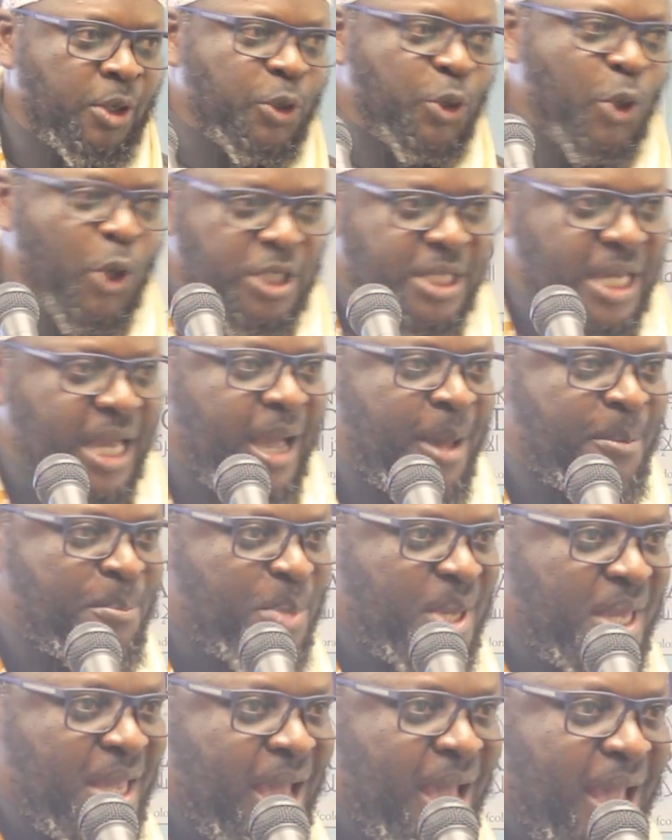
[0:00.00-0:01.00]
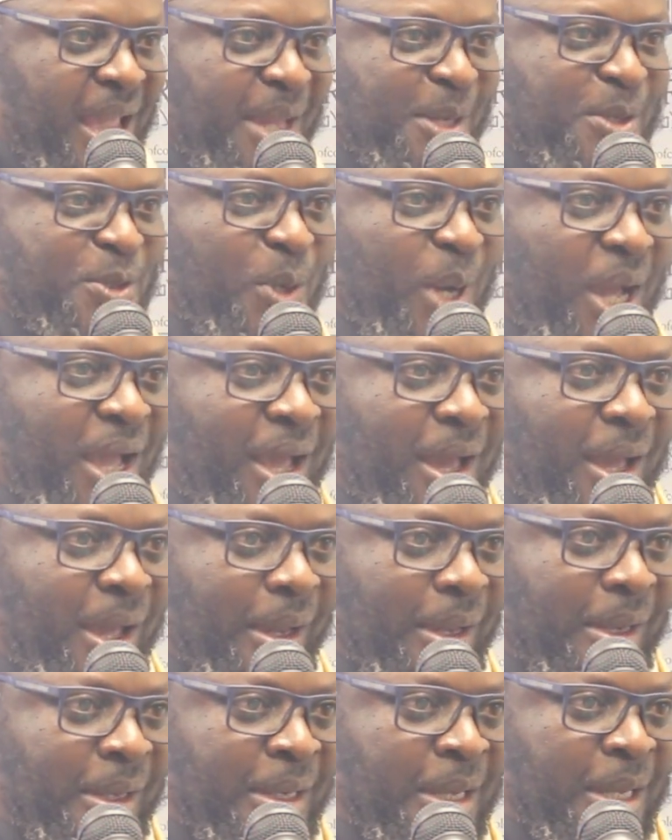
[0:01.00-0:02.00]
Those are Anbiya and
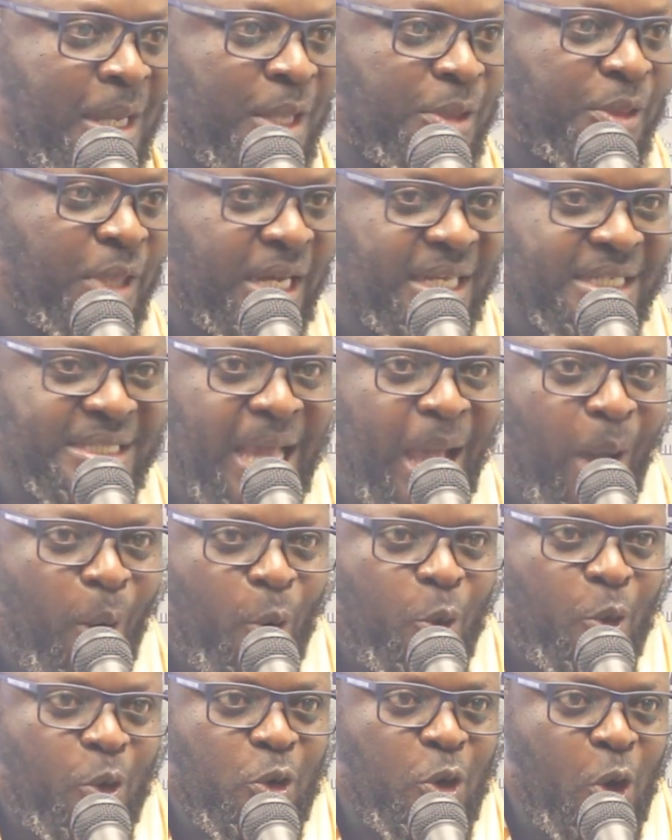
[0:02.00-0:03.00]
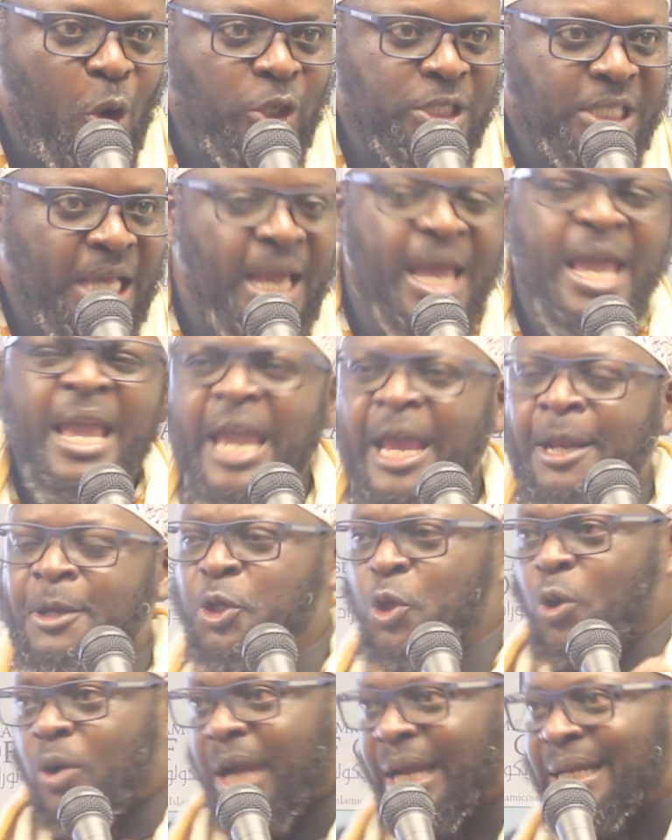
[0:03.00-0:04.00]
Dua. That is how closer. And
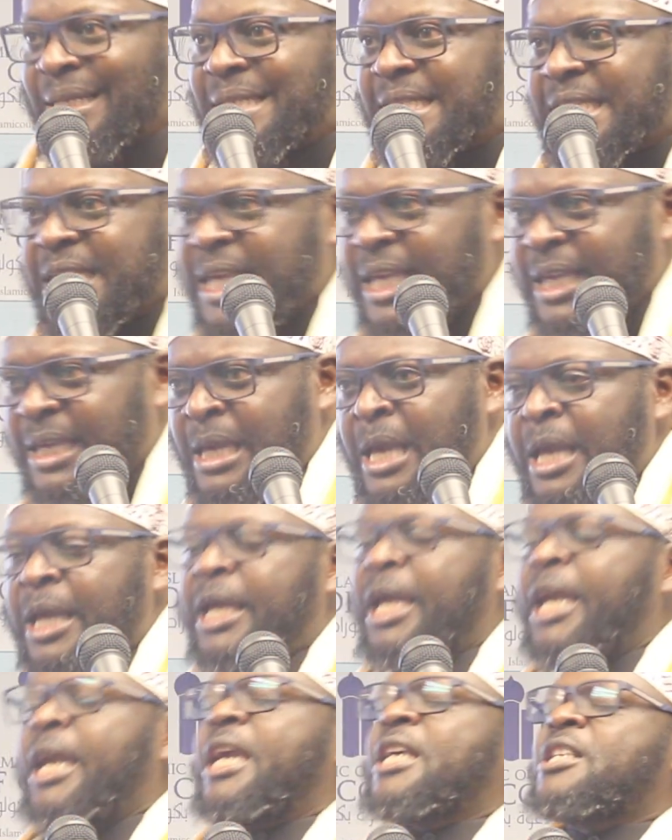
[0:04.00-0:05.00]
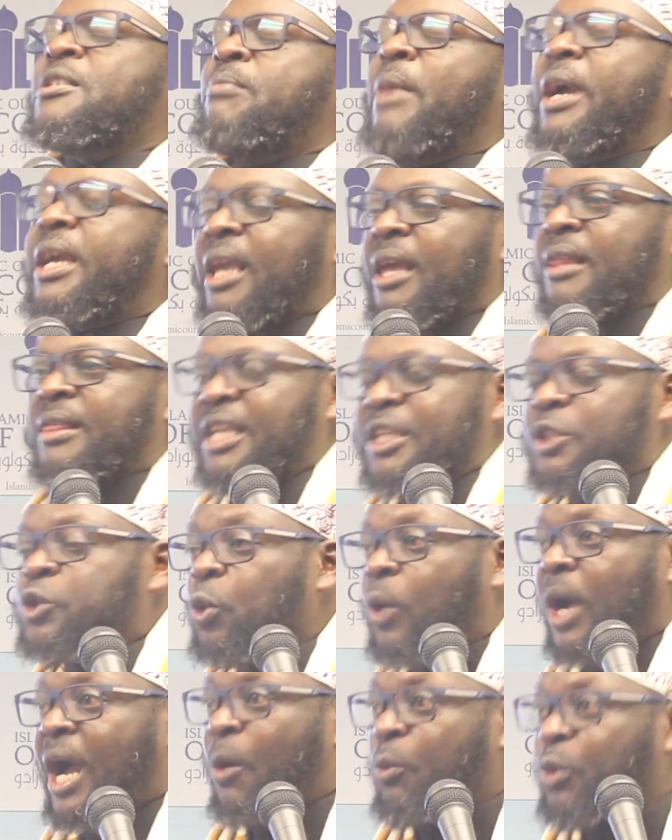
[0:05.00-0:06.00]
you can see he is making this
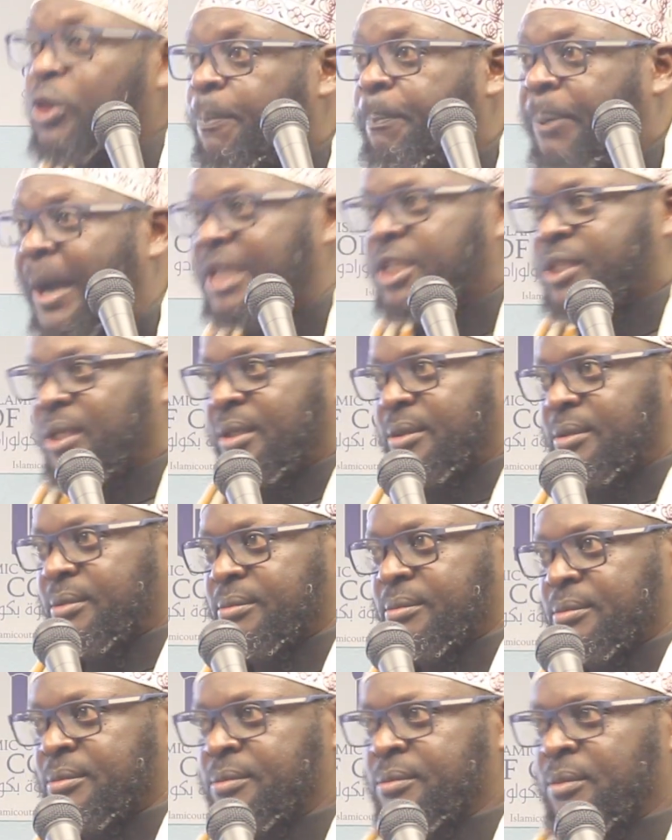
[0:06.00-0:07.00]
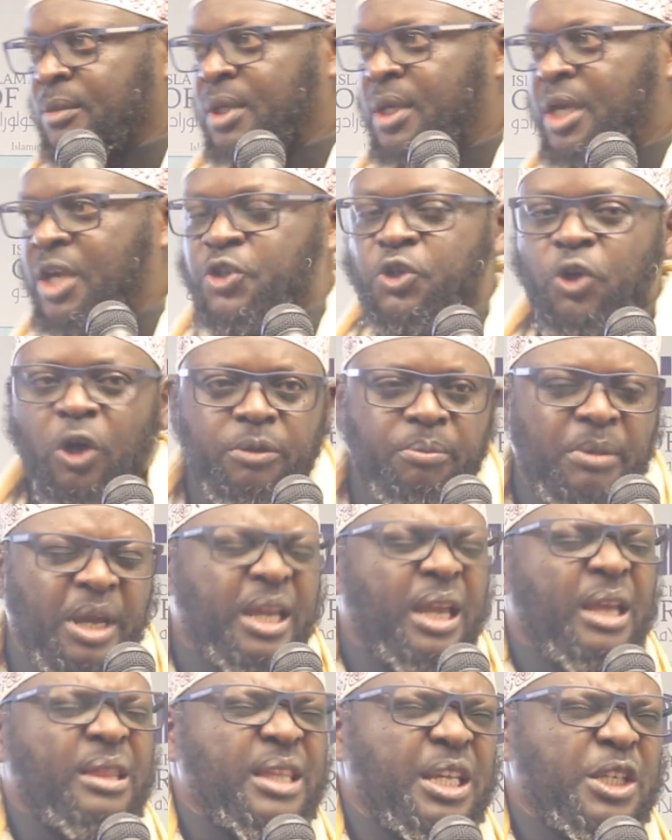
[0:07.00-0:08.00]
dua with passion. He's not
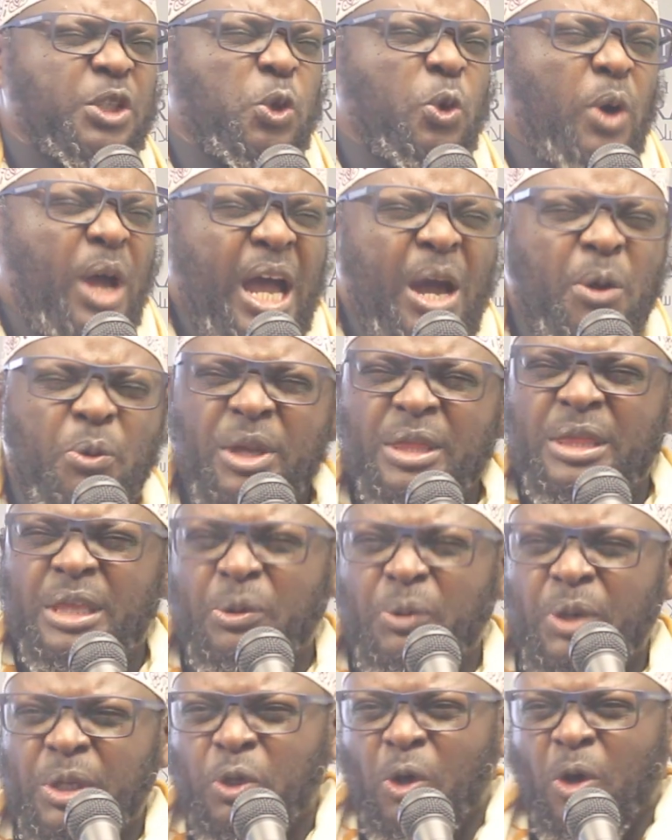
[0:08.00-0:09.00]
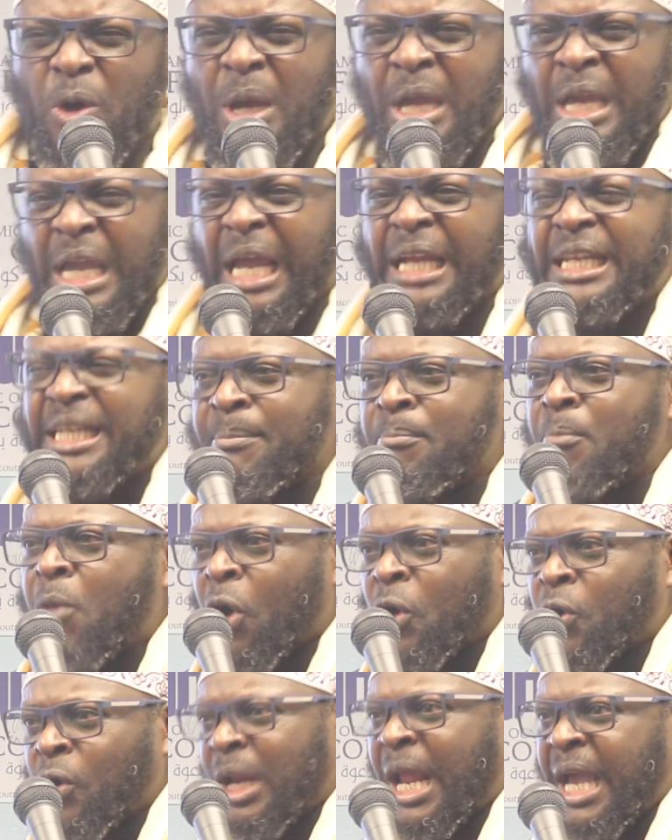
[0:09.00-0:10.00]
making this dua with, you know, a
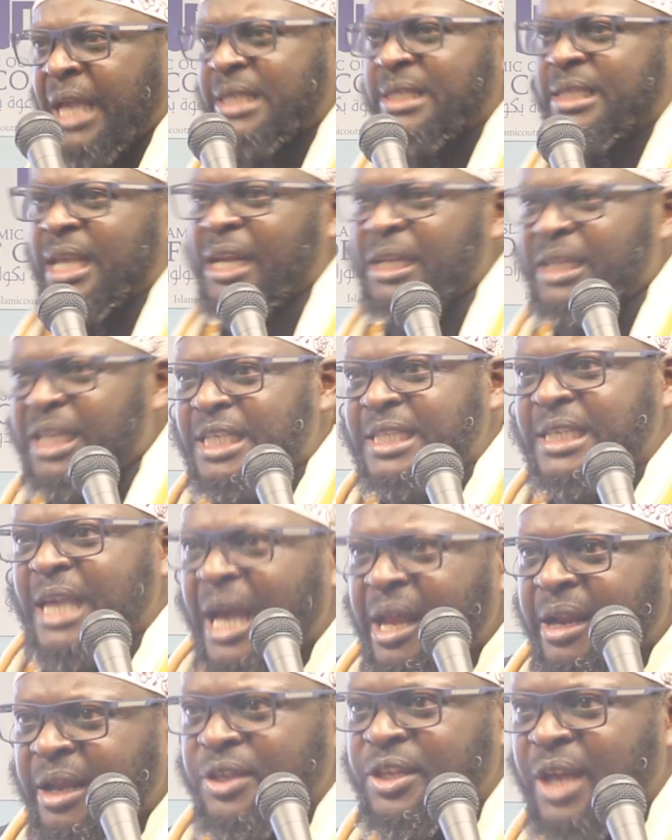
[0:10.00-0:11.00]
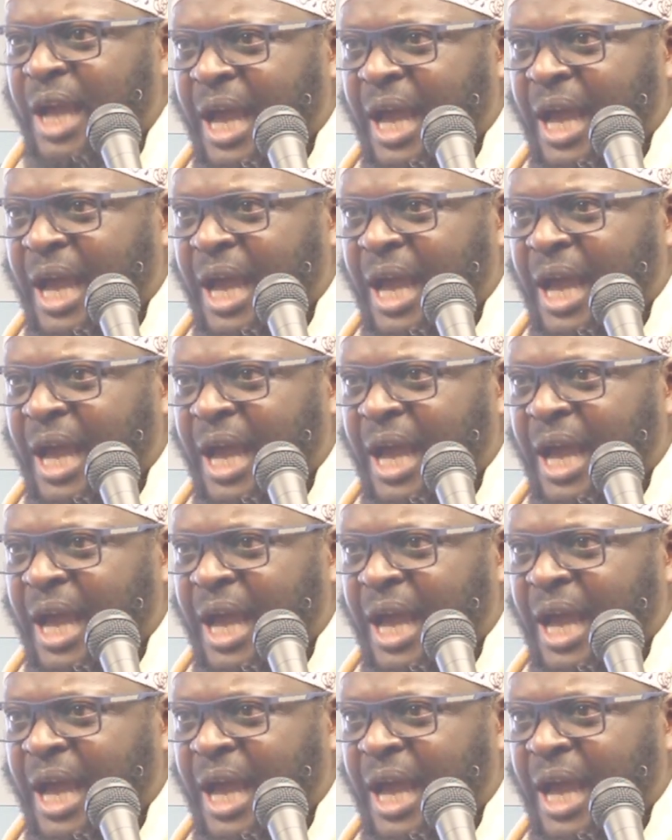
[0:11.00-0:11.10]
demoralized and discouraged